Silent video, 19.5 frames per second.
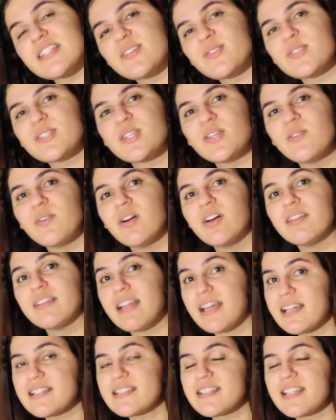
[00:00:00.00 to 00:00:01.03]
I'll see you all
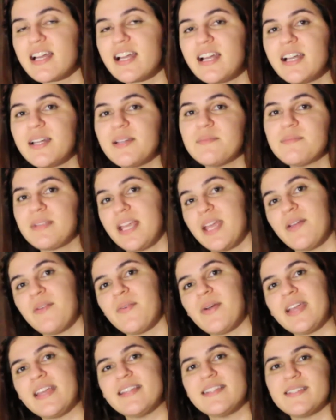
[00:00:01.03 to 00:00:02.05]
next time. Can't
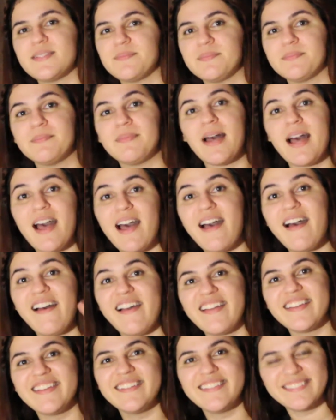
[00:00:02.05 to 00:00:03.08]
wait.
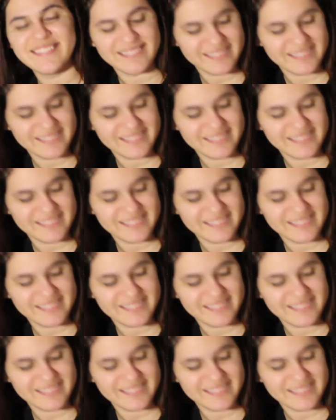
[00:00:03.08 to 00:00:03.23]
Bye.